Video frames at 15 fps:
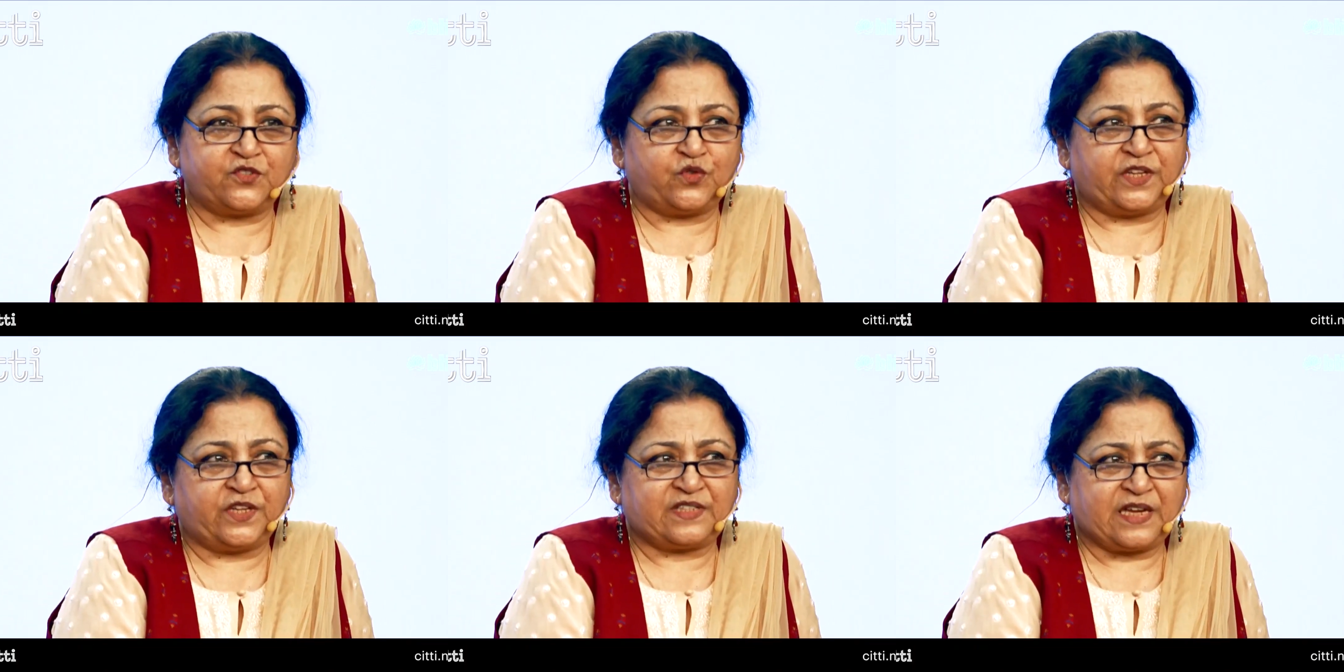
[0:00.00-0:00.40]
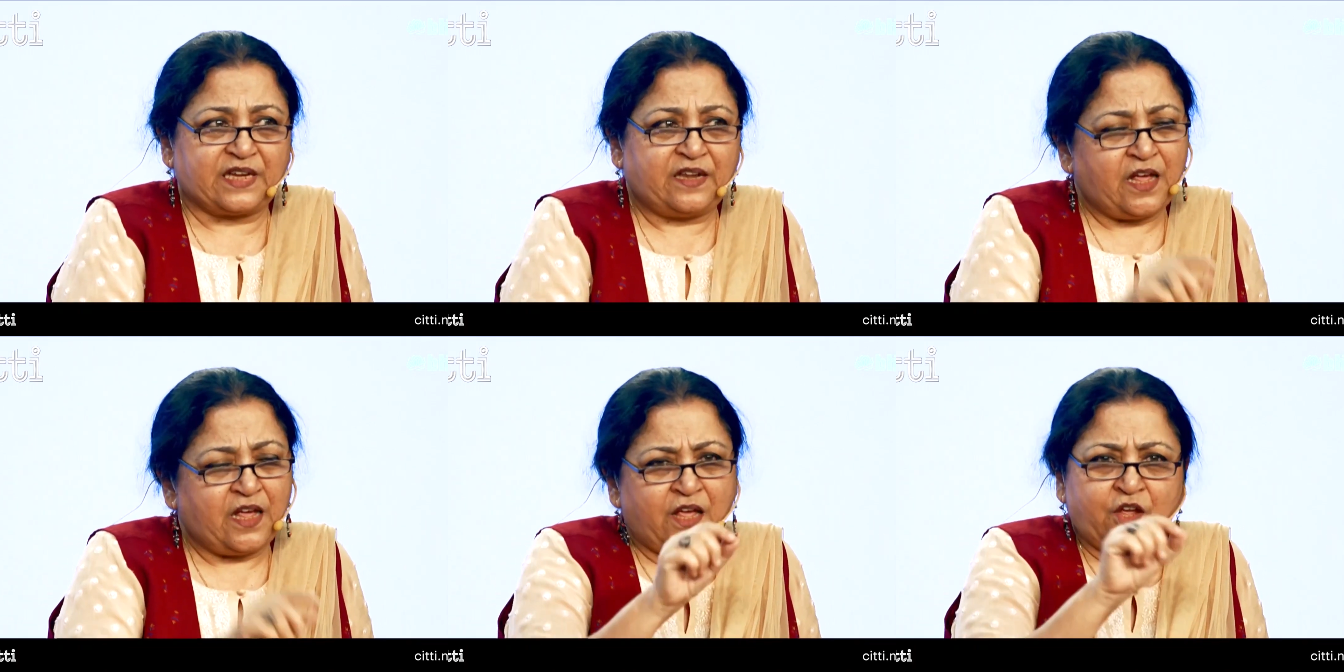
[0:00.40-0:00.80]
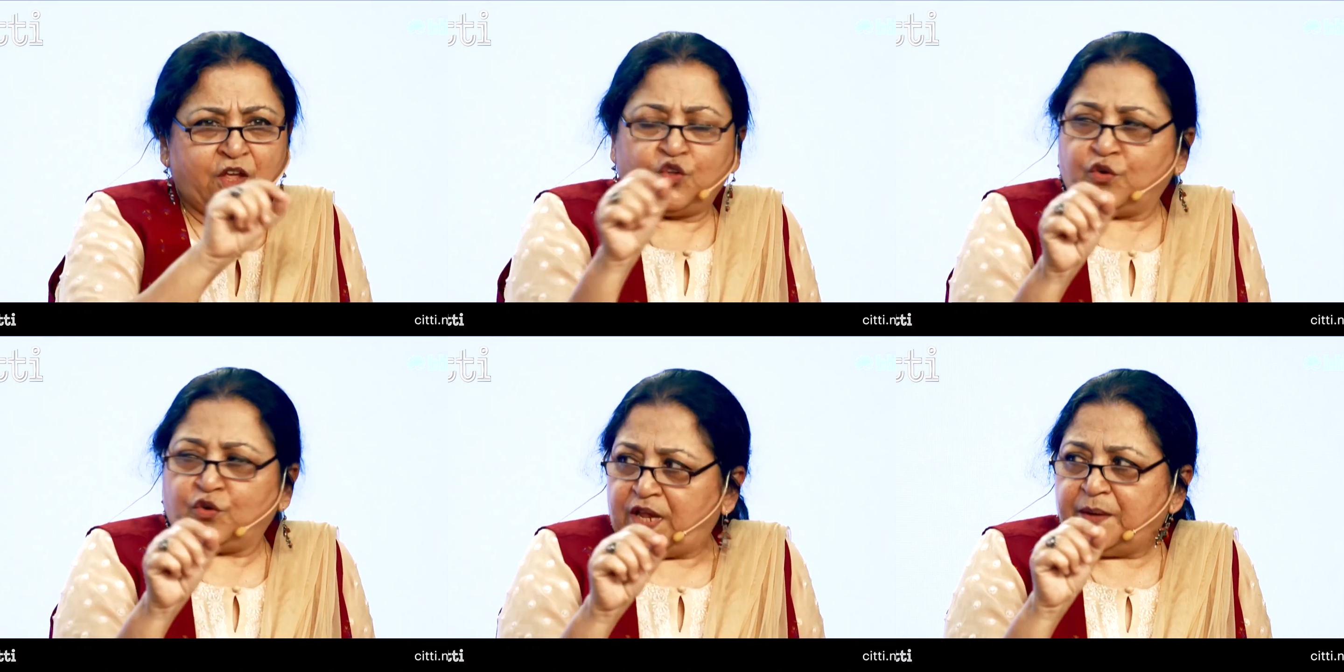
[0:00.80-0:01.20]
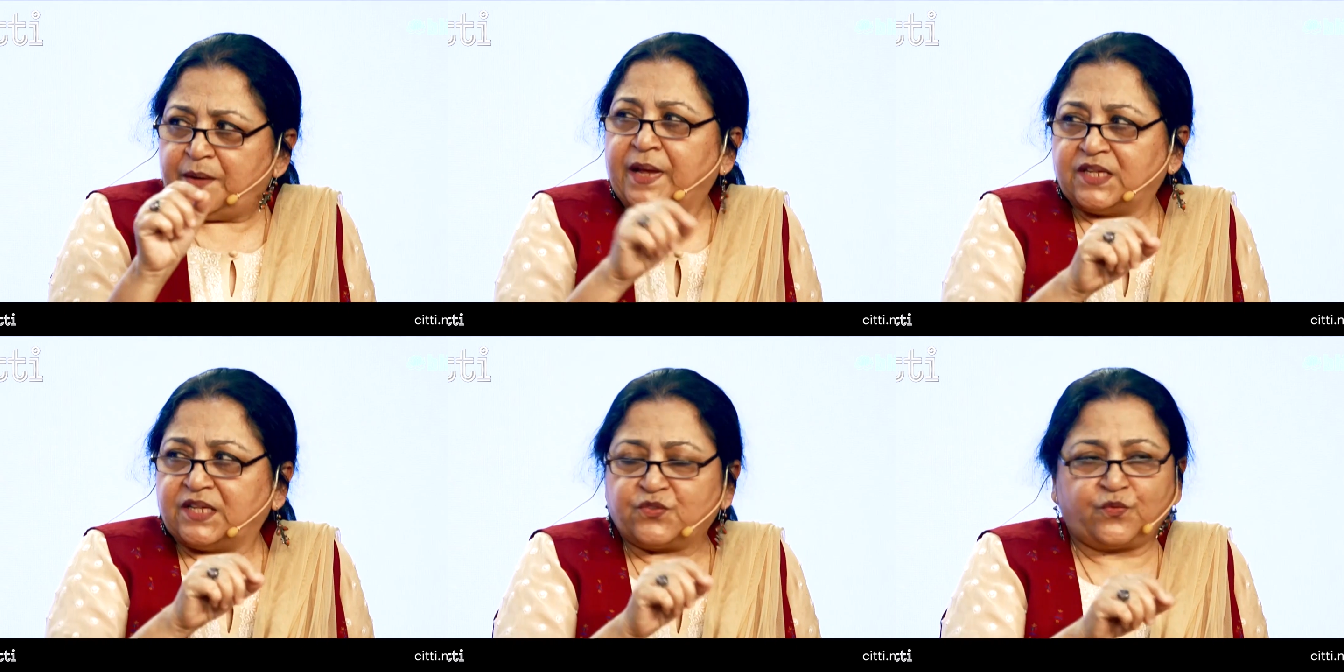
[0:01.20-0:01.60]
So they said, your
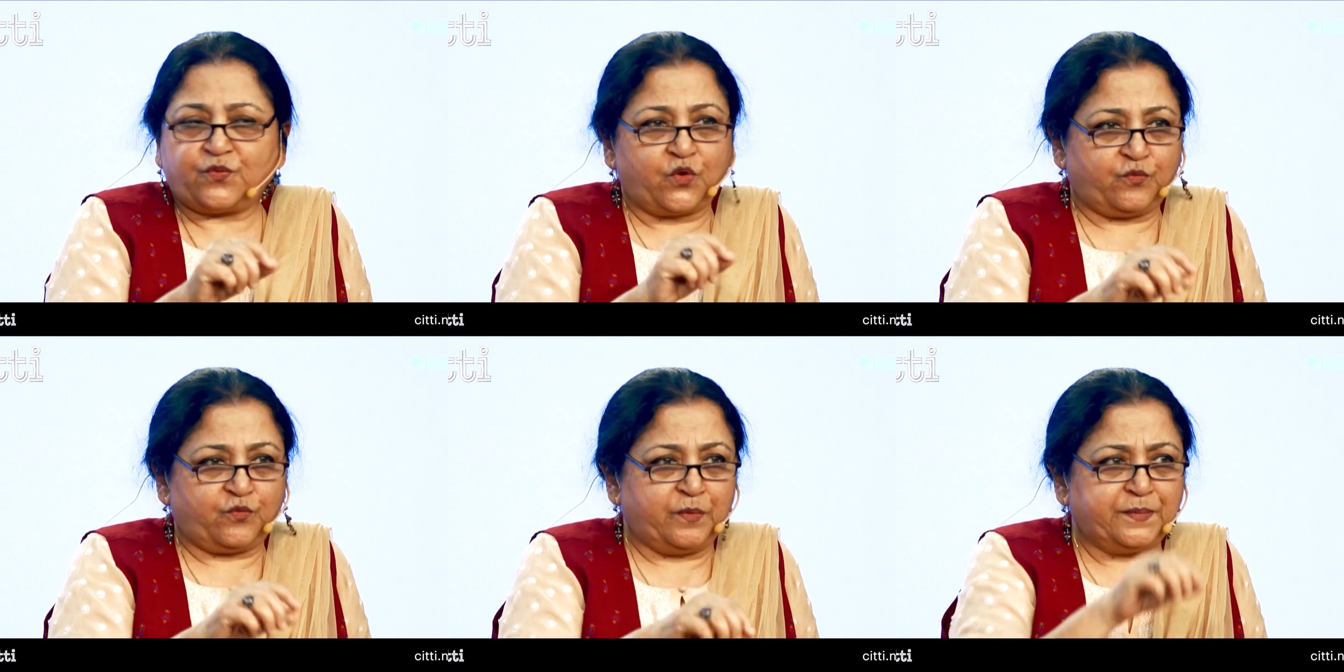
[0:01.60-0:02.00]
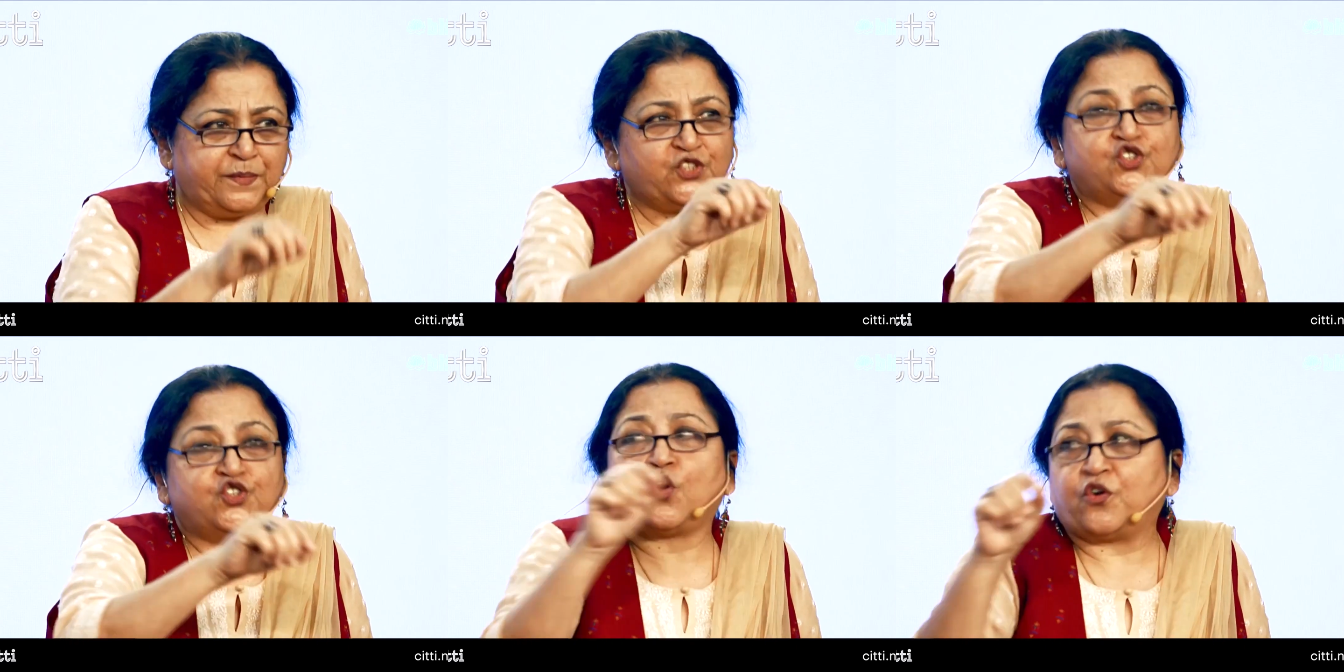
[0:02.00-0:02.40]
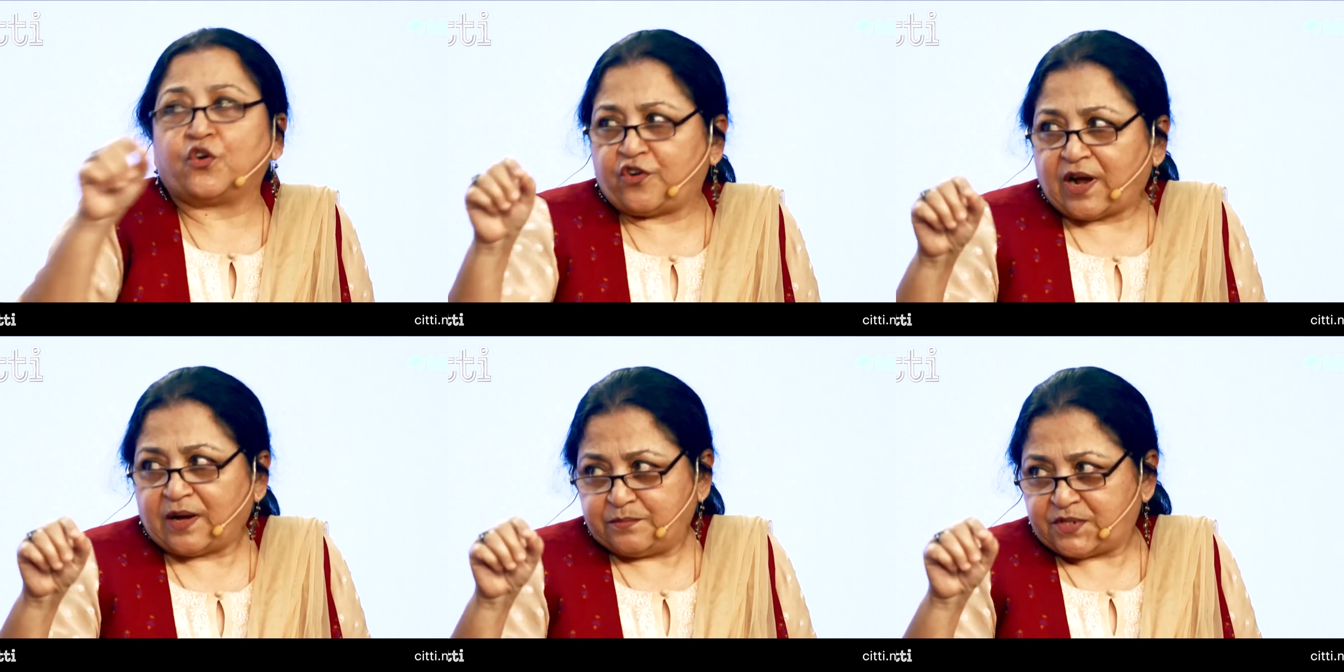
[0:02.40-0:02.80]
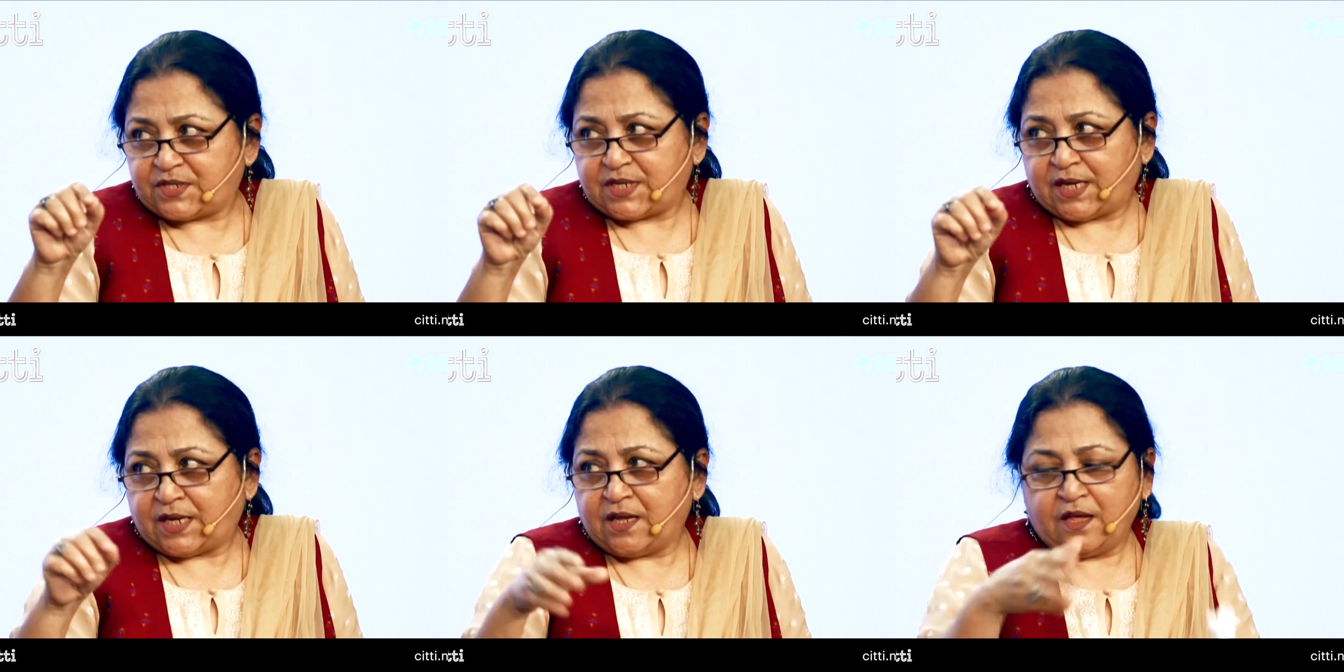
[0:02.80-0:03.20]
name henceforth will be John Ram
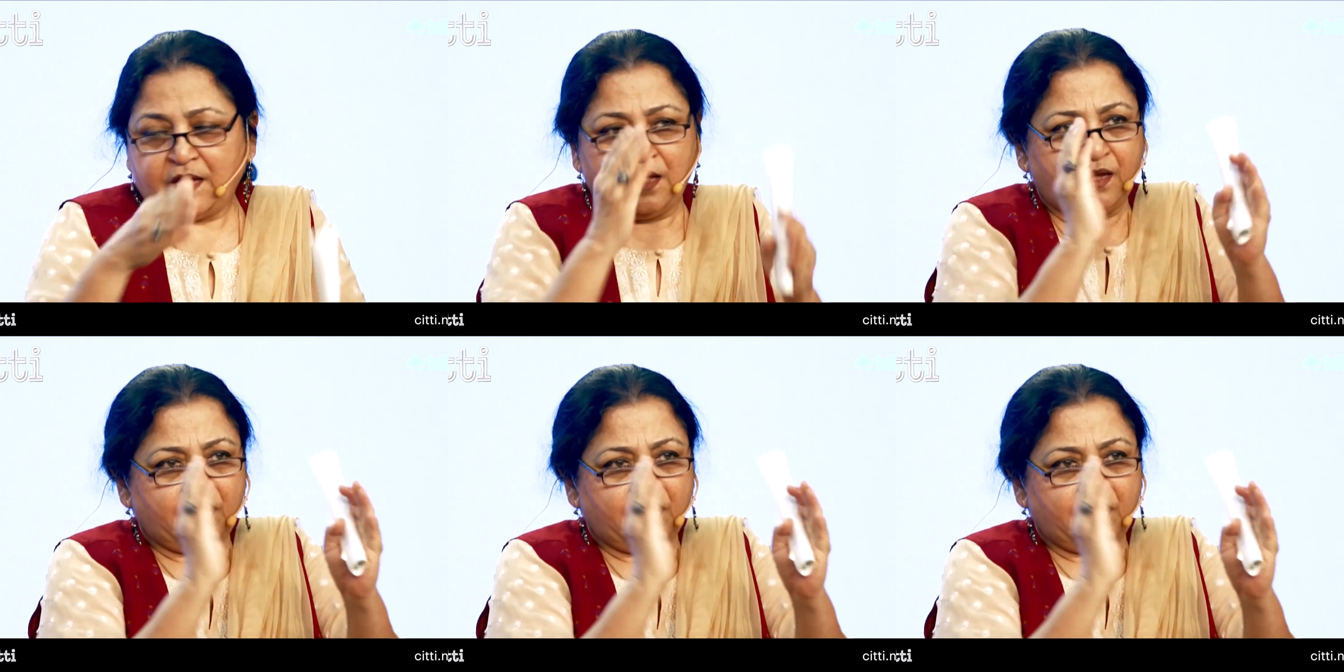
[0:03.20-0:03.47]
Singh.